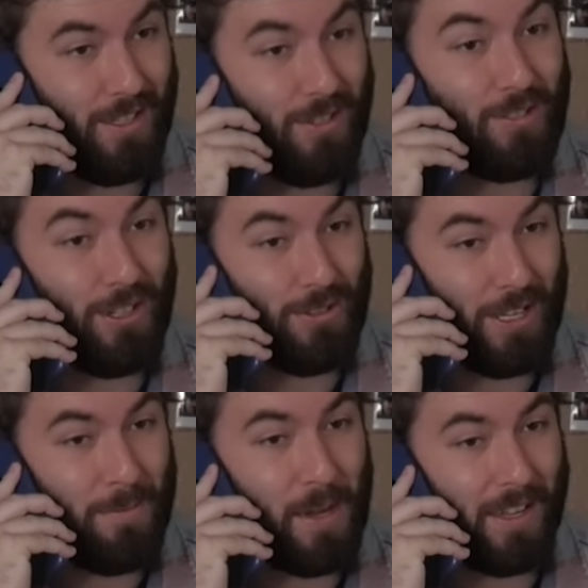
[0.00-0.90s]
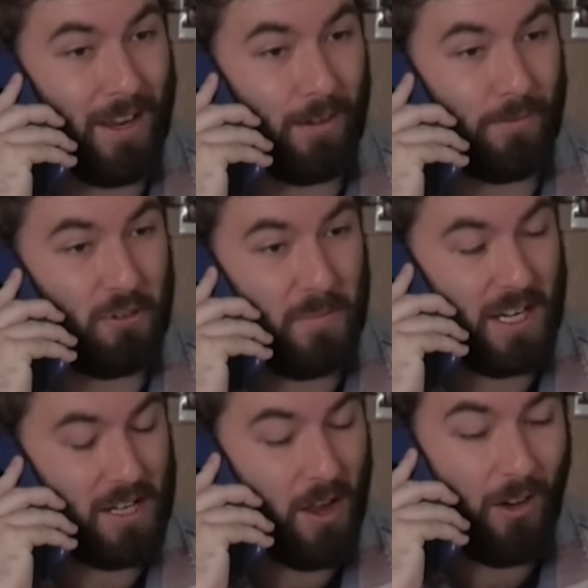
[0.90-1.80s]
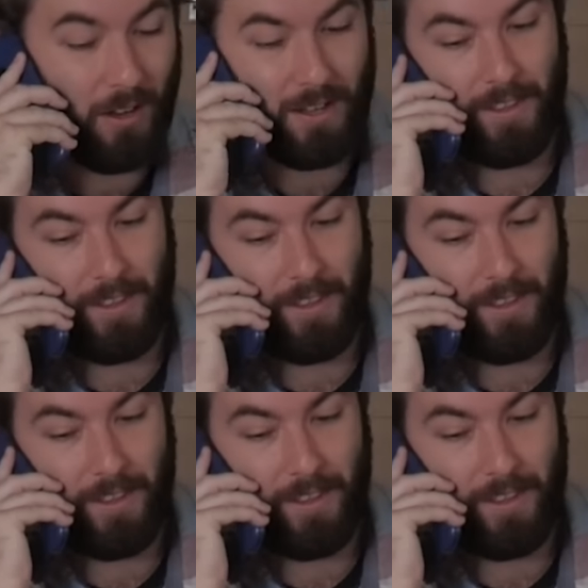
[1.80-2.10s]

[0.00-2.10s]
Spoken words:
You did pick it out for me, I know.